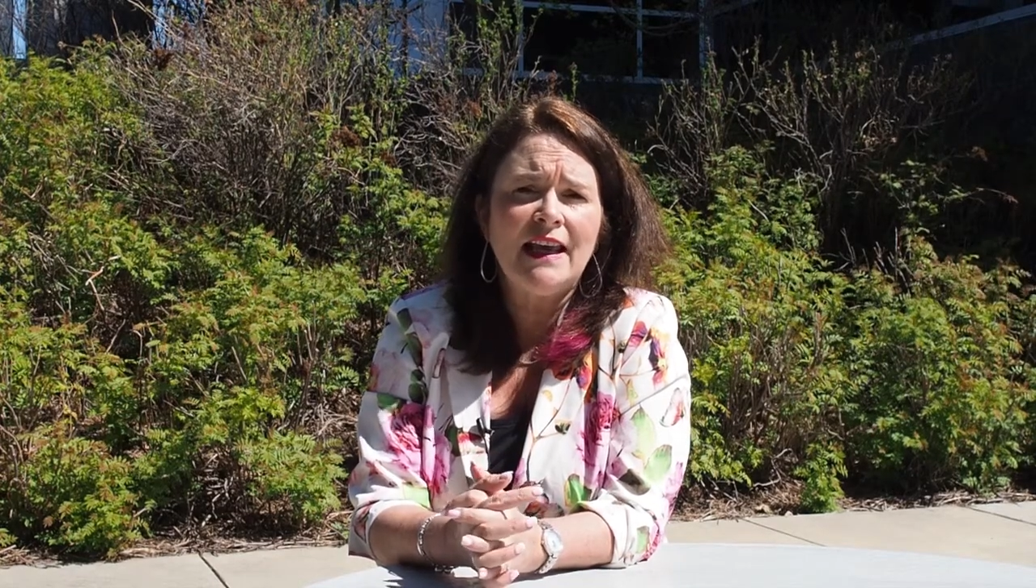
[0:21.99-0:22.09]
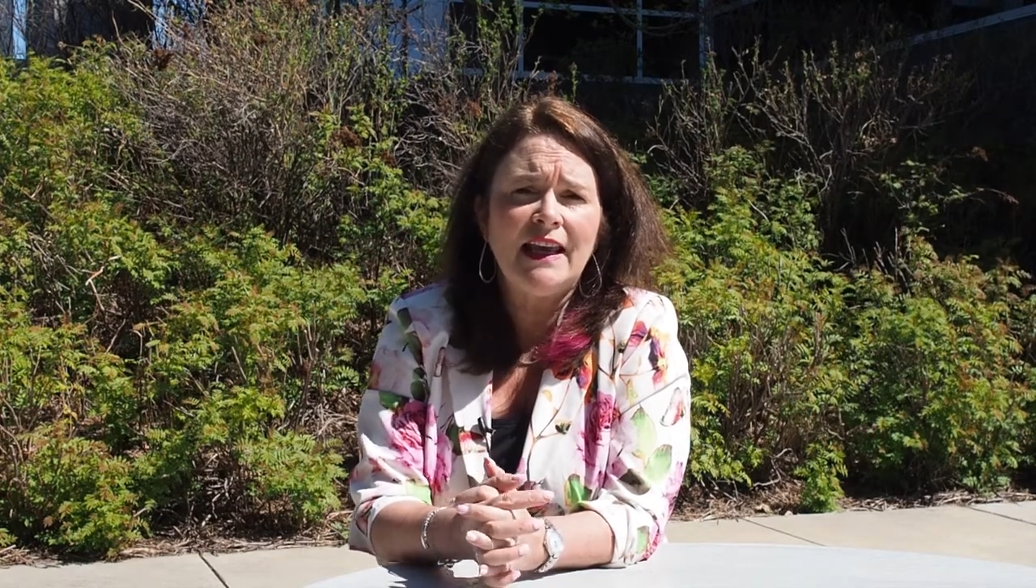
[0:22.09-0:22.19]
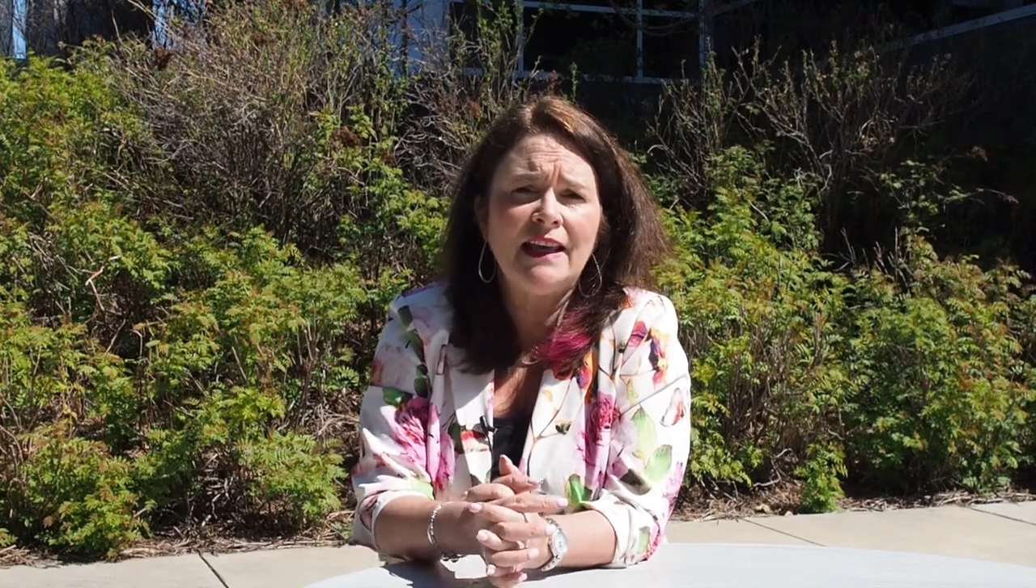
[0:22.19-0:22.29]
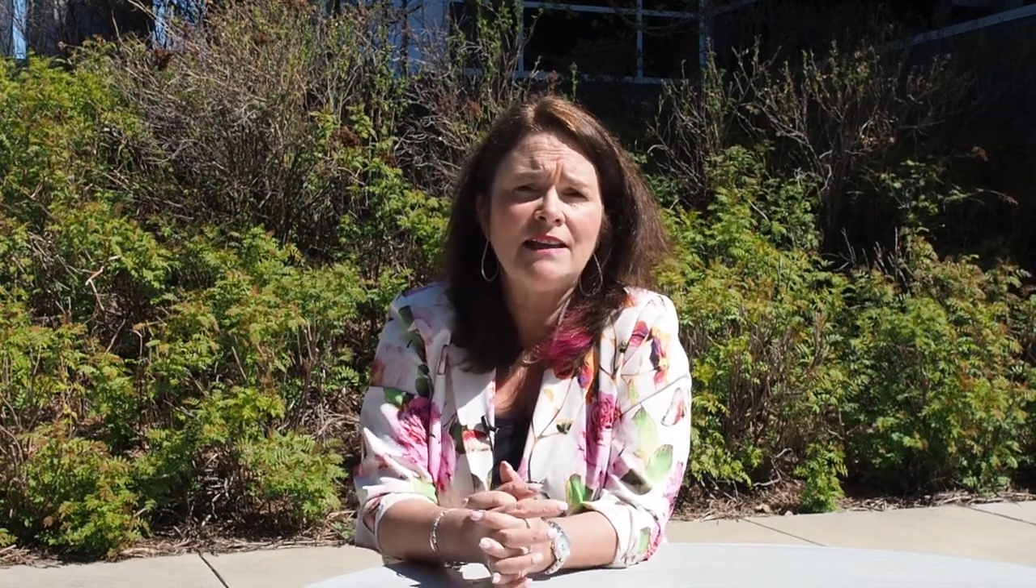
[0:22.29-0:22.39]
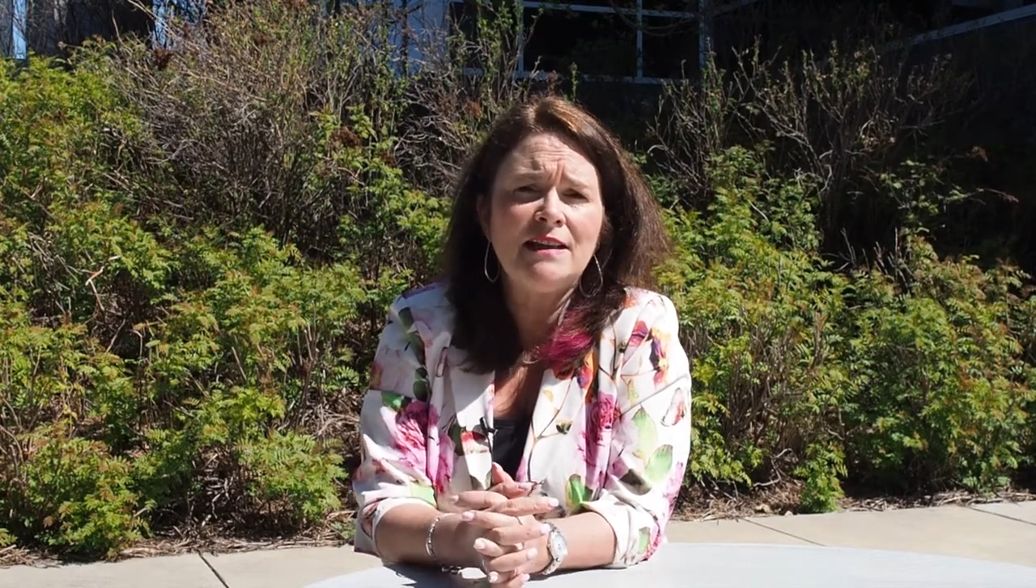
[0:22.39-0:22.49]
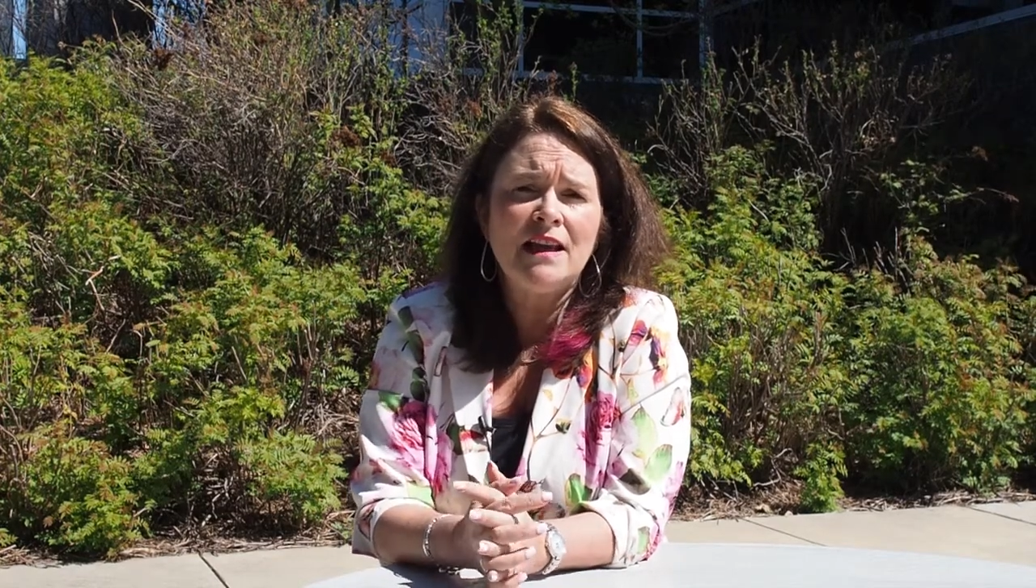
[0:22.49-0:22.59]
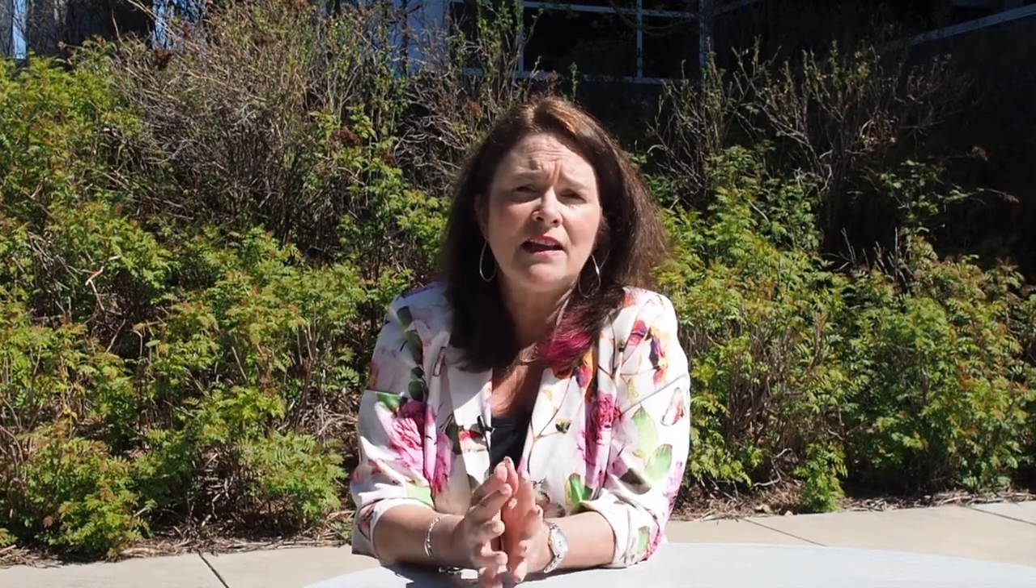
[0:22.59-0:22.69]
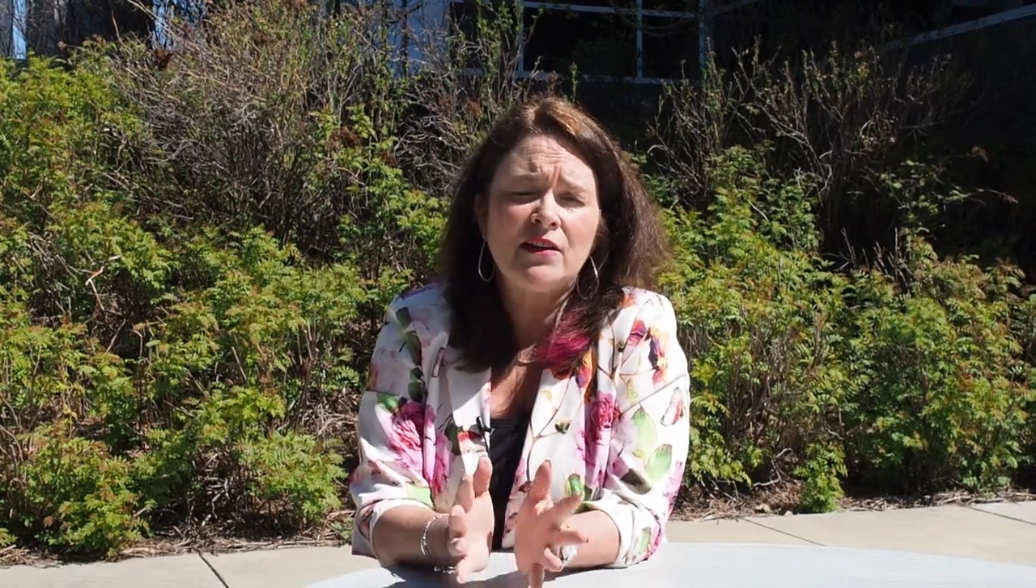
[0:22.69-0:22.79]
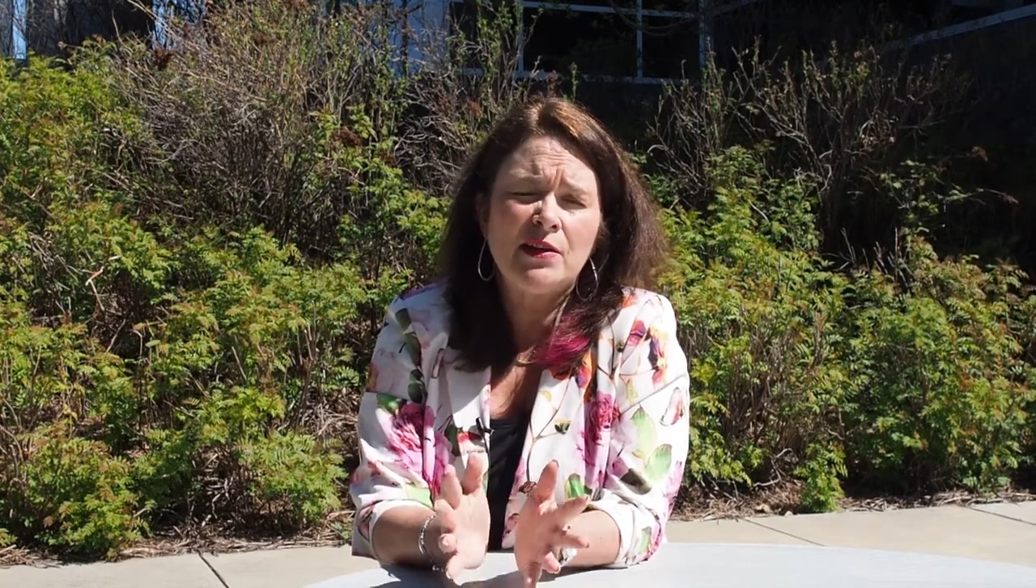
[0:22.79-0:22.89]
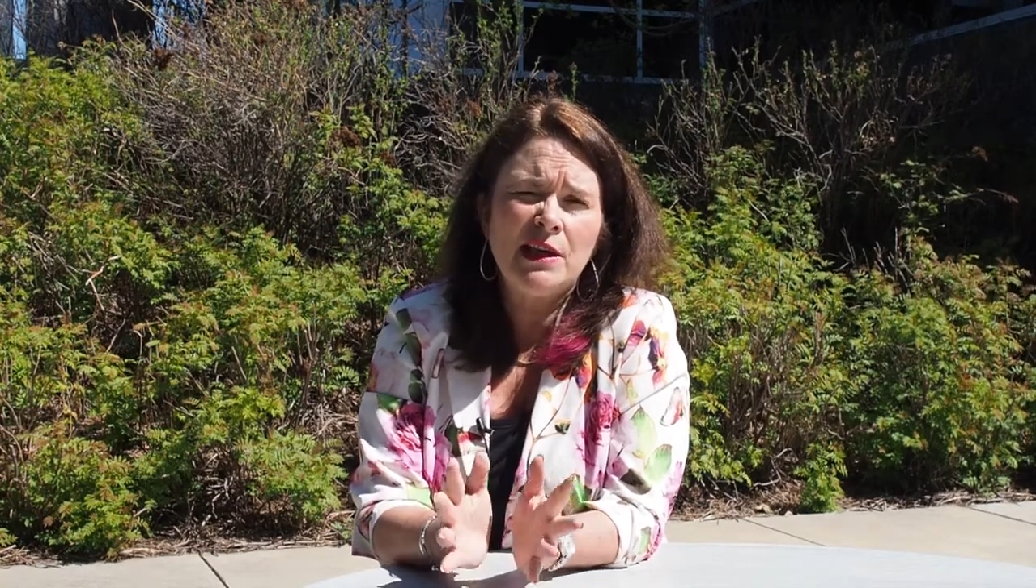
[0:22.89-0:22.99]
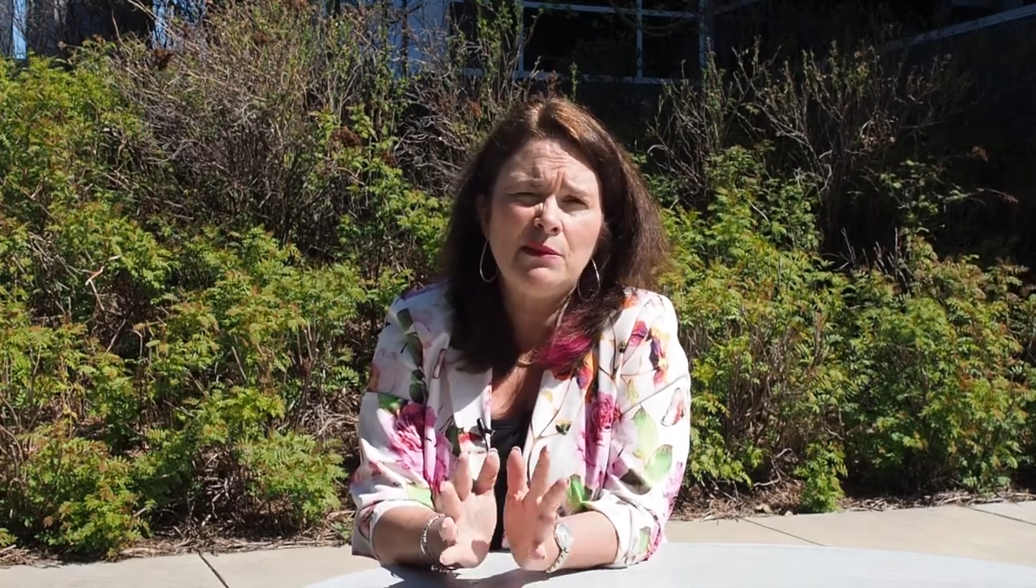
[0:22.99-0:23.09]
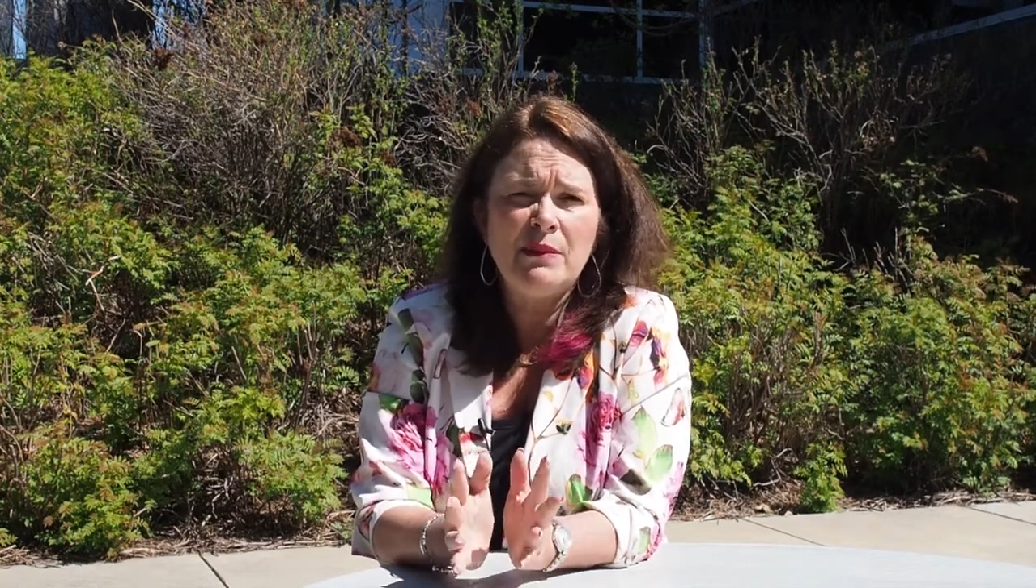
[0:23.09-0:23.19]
in the